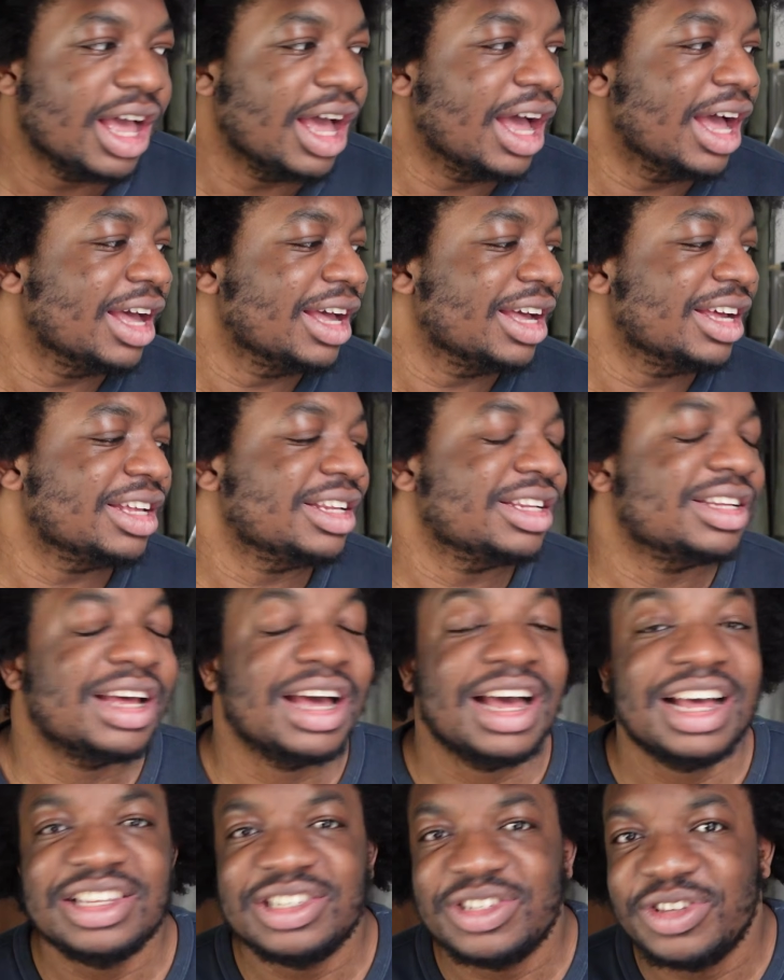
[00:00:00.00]
and
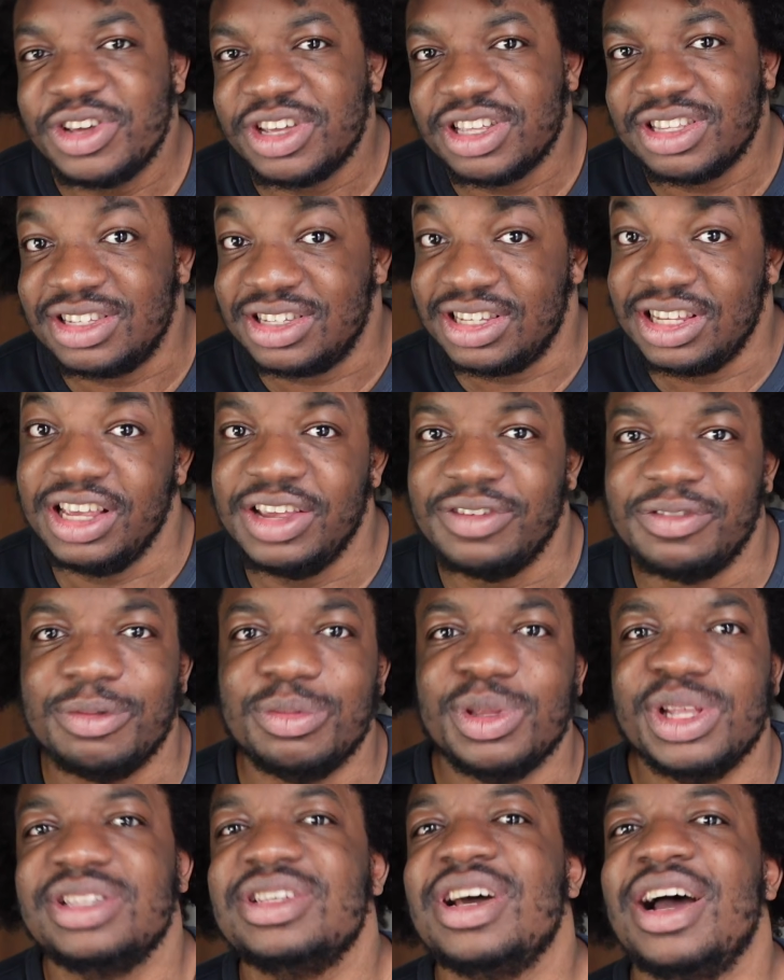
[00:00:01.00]
as you can see from
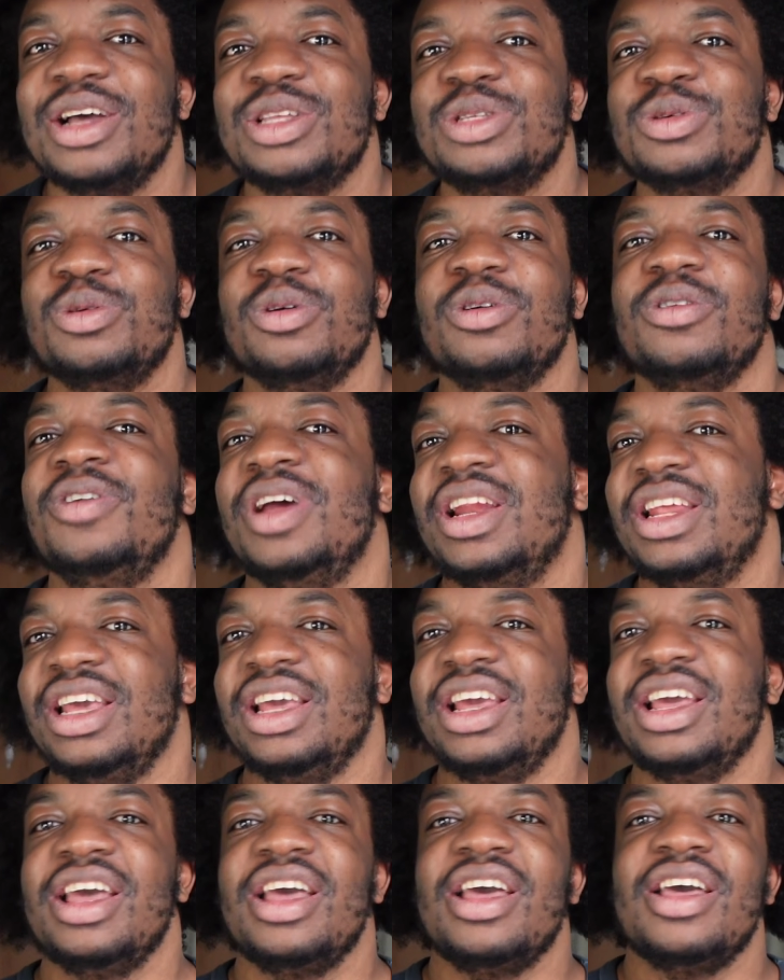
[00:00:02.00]
the title
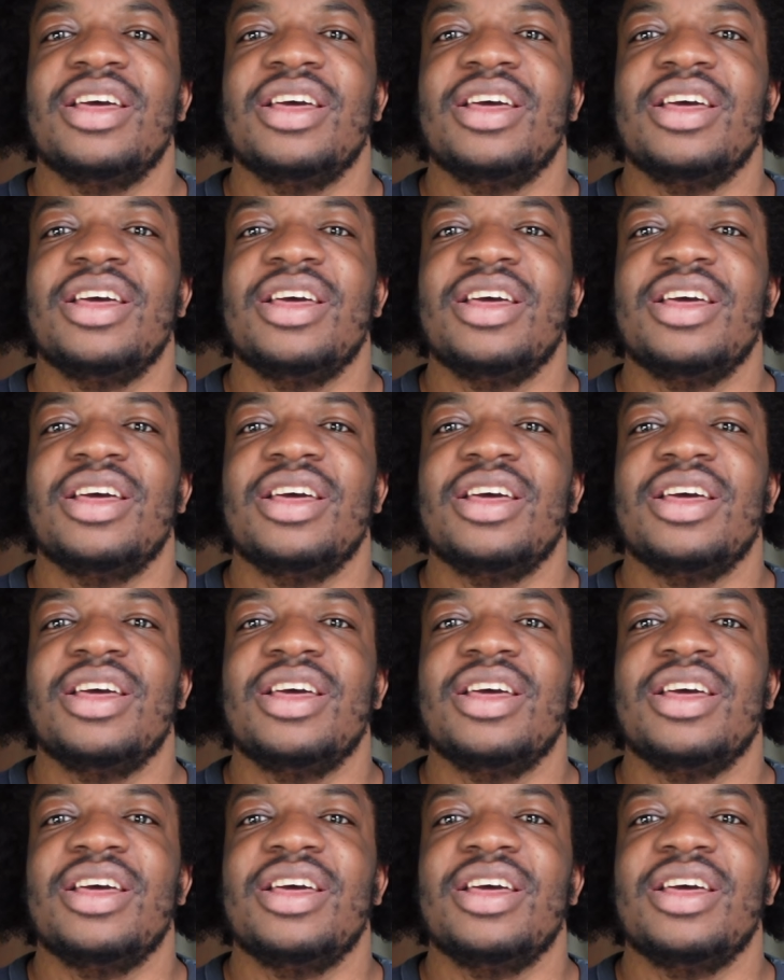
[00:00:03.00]
already,